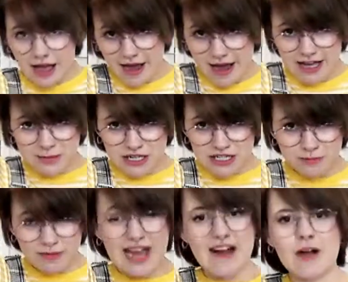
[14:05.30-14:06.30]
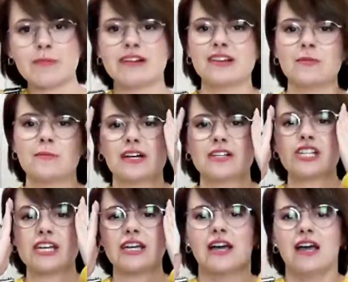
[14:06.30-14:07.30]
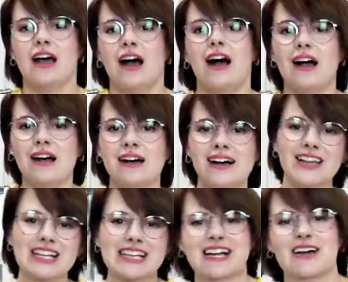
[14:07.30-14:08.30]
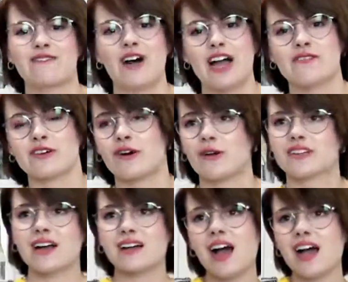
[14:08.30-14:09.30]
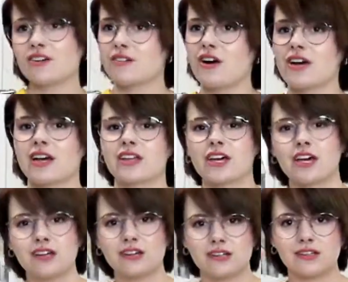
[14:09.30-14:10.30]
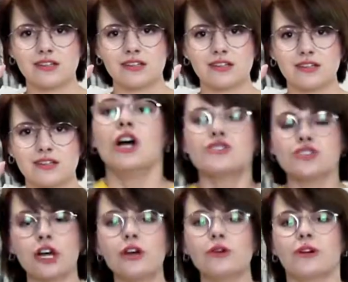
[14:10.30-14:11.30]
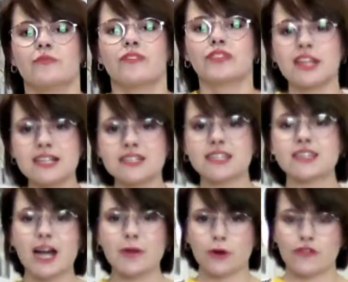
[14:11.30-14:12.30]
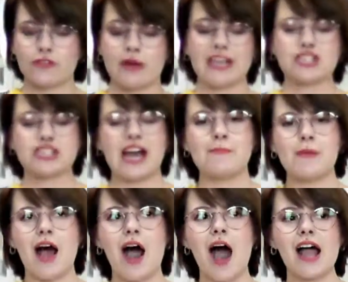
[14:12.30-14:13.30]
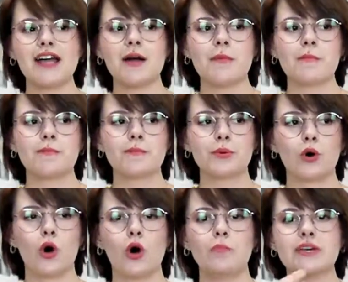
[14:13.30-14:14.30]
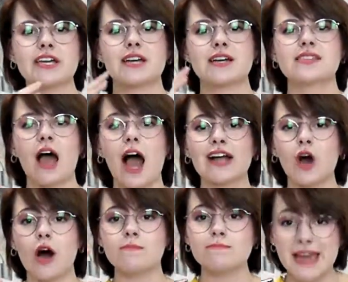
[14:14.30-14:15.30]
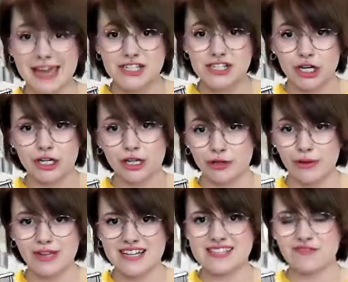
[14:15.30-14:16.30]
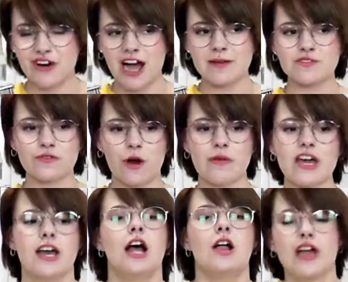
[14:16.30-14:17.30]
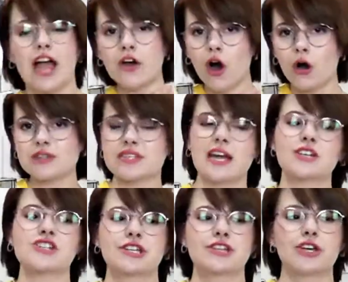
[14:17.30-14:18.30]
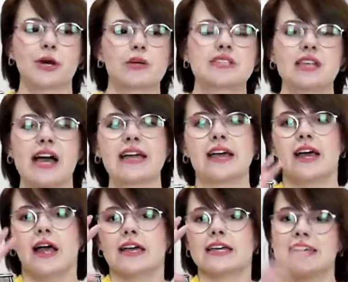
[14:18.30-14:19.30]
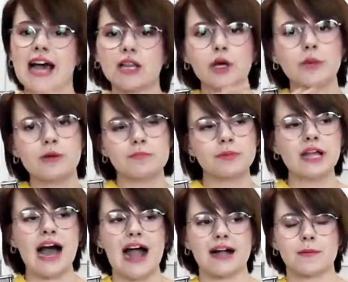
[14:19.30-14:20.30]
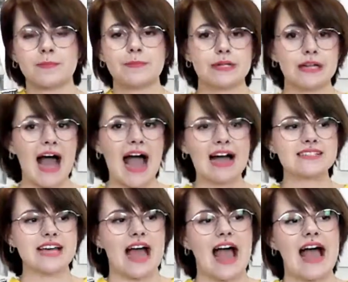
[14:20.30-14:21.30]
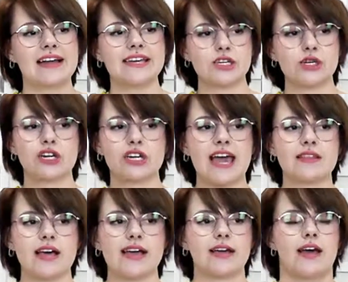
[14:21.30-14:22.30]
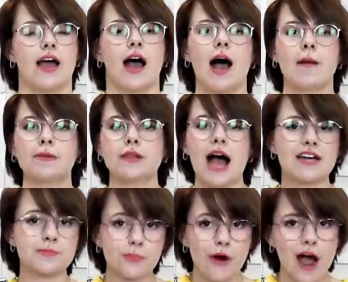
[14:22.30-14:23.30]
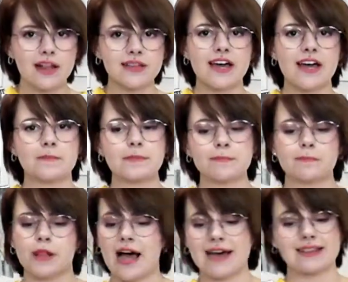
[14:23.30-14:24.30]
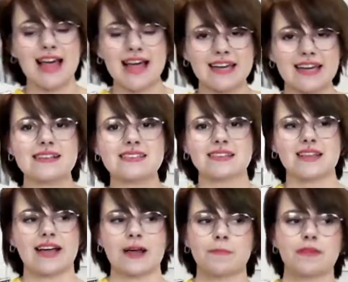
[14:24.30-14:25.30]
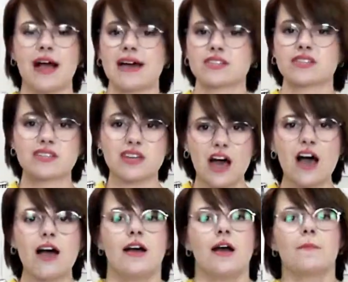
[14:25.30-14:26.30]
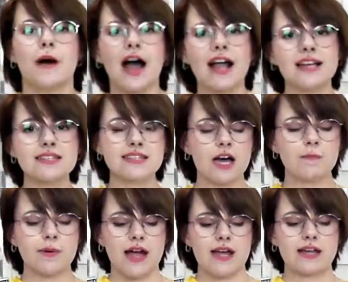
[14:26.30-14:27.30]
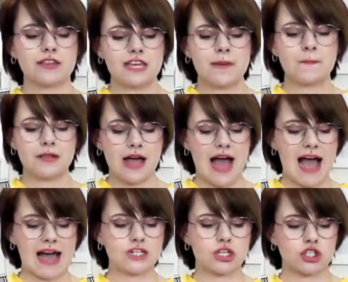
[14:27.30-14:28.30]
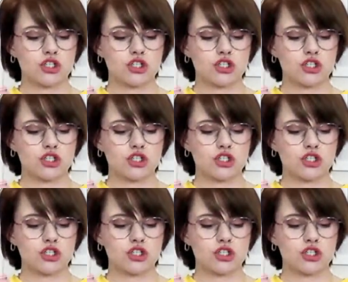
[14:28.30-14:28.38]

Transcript: uh, especially with my hair up in a little bunchy. I look like a five-year-old. I kind of rock it though. So the next thing that I bought from H and M, I bought because I got major Clueless vibes from it. They had a whole section that was like yellow and black plaid, and you could get like a plaid bralette and plaid leggings and like a plaid skirt, but I ended up buying the plaid